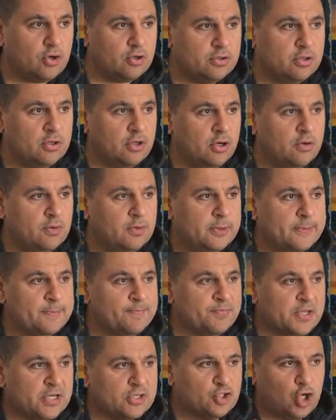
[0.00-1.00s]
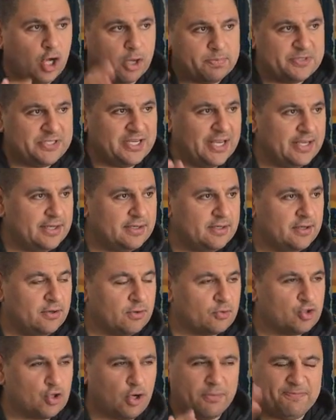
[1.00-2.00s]
you know, top 10
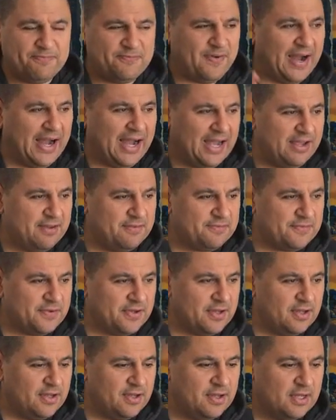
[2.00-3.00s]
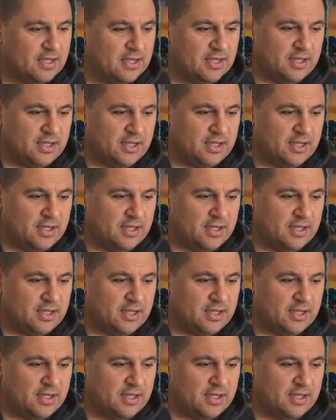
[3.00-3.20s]
or top 5